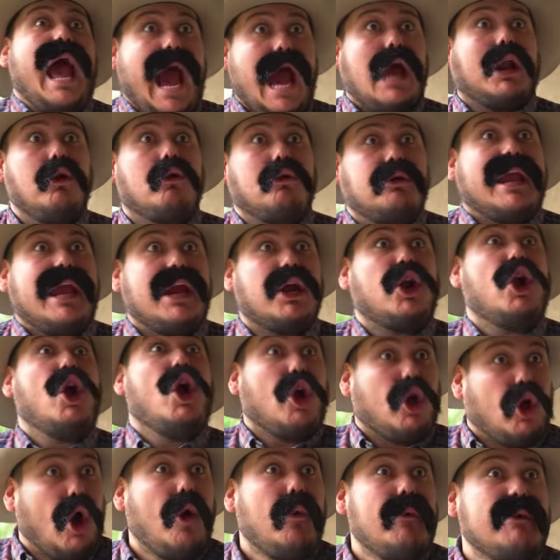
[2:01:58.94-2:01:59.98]
I don't care.
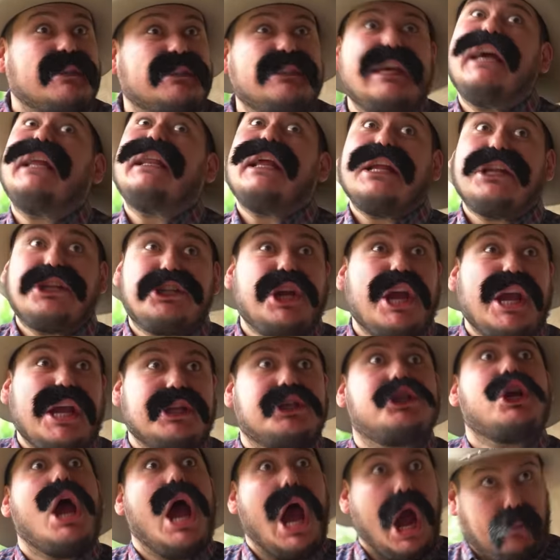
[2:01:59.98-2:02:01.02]
Go inside and
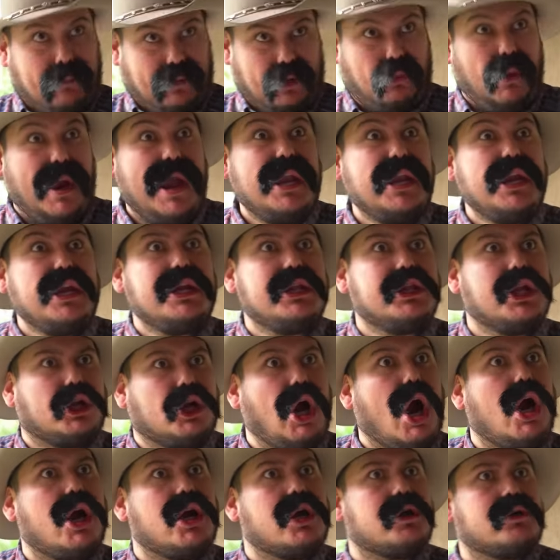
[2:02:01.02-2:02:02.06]
change. I'll be waiting in the
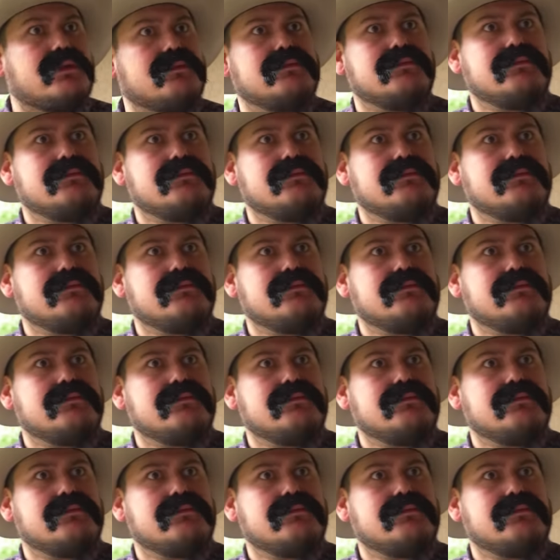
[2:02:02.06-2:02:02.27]
car.